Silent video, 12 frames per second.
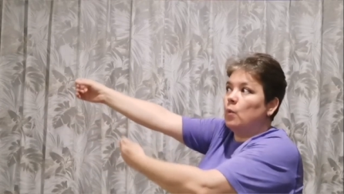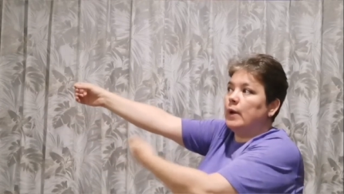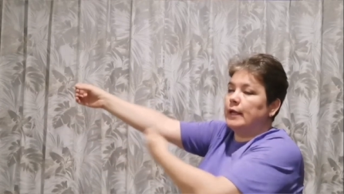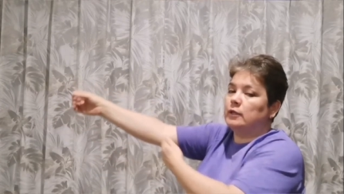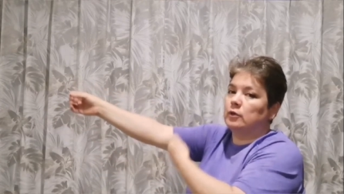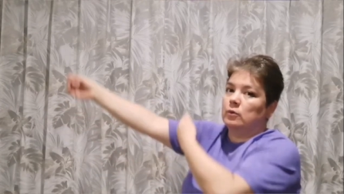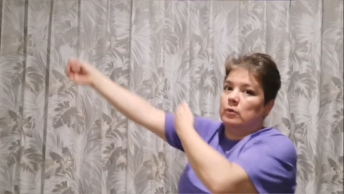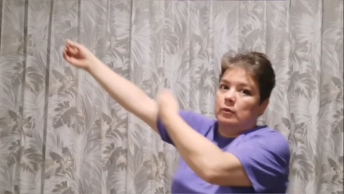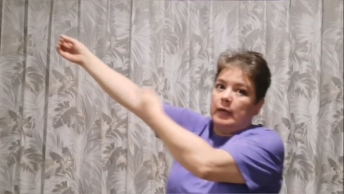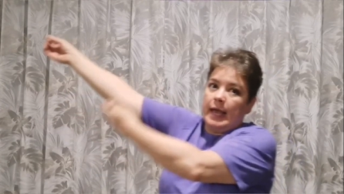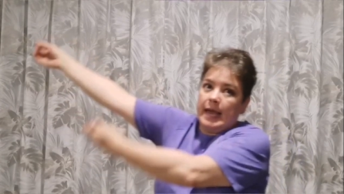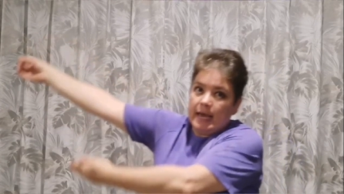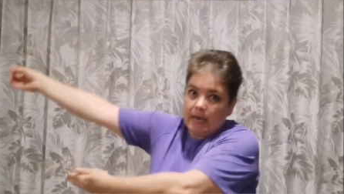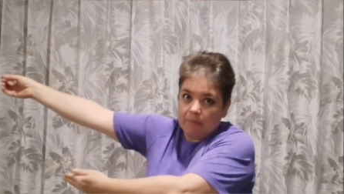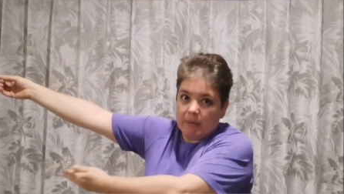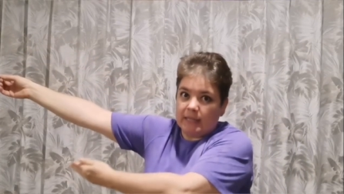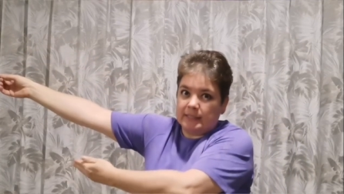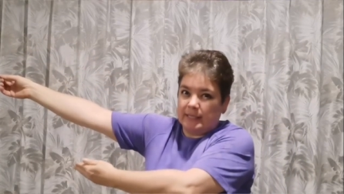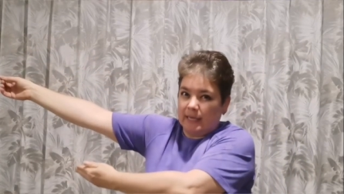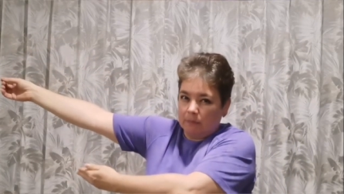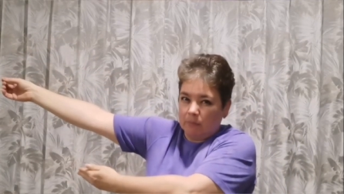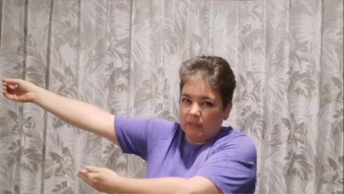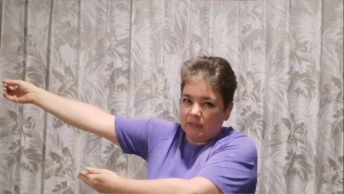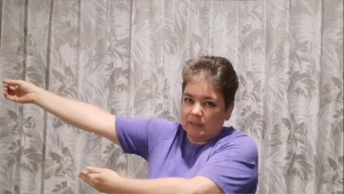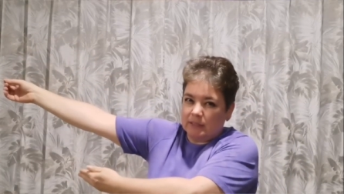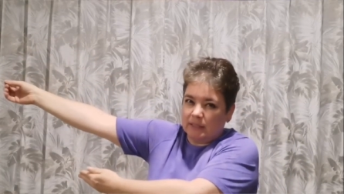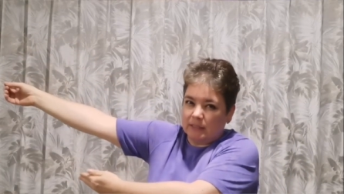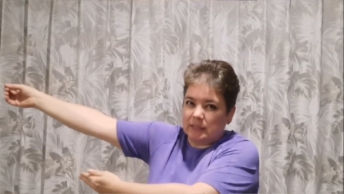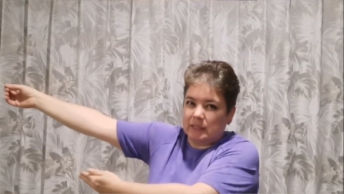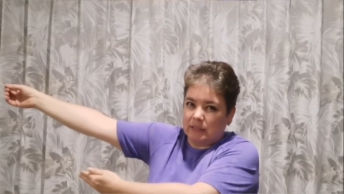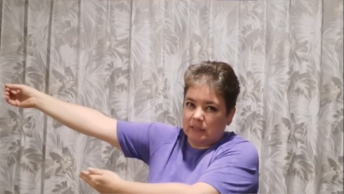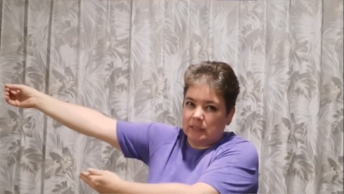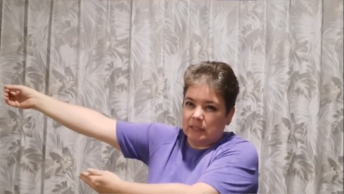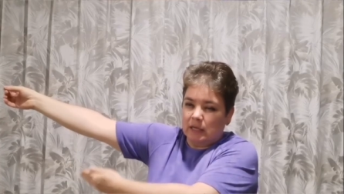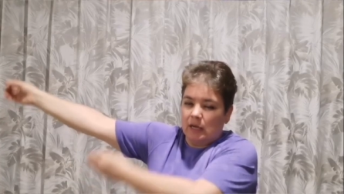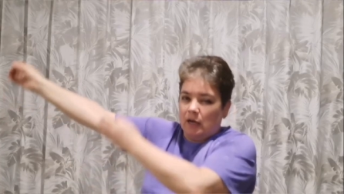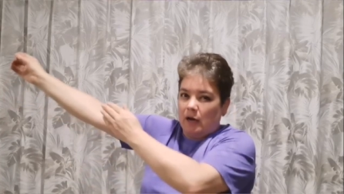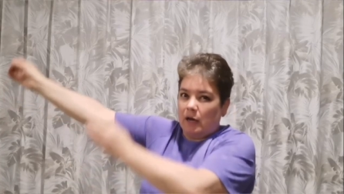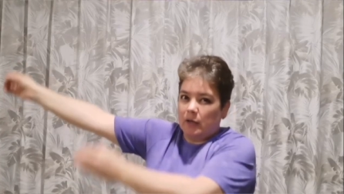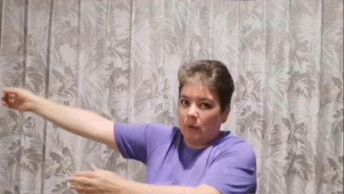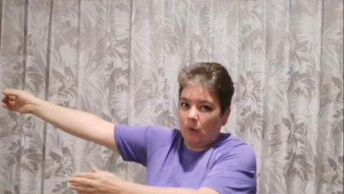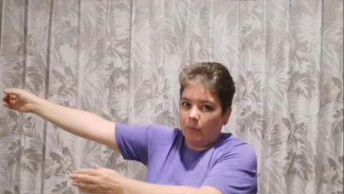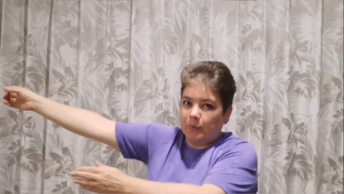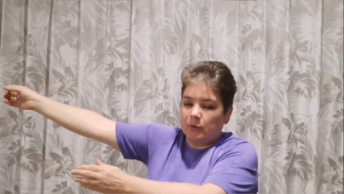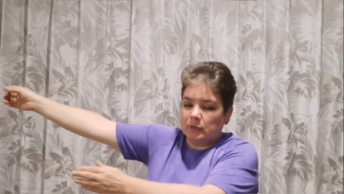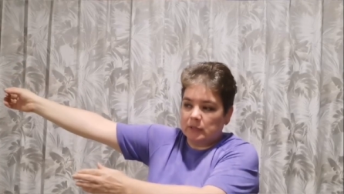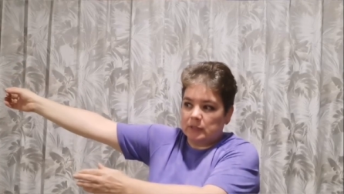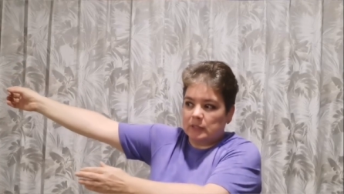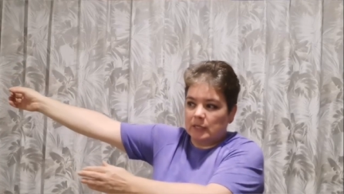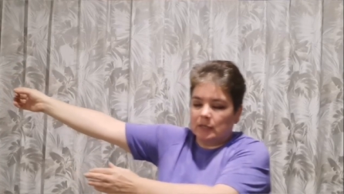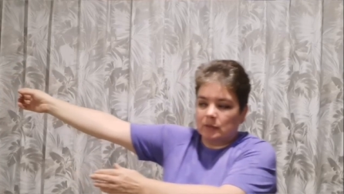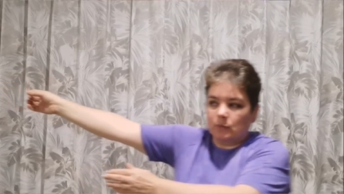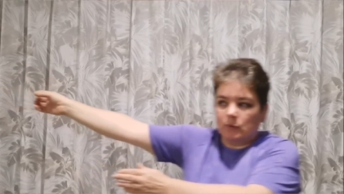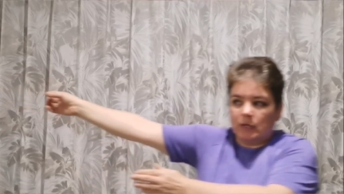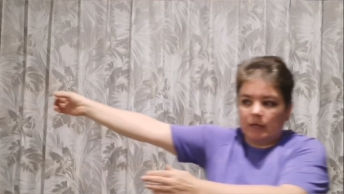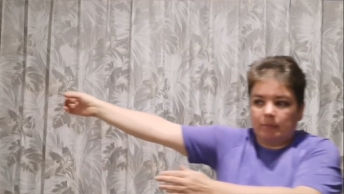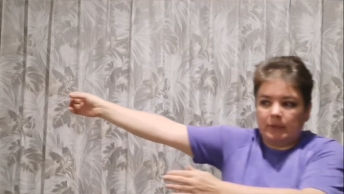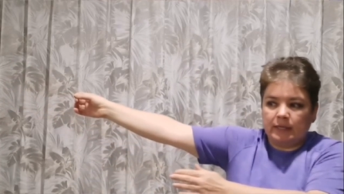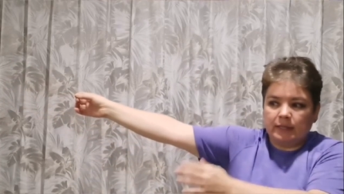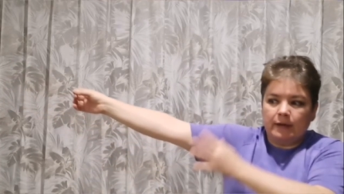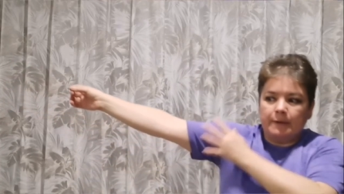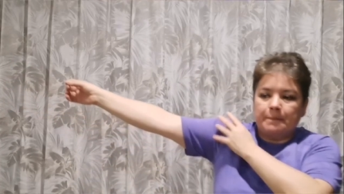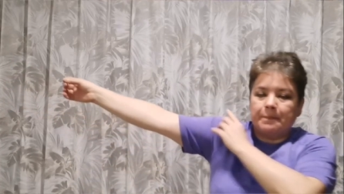when you aim at 10 meters distance. I hope you understand what I mean.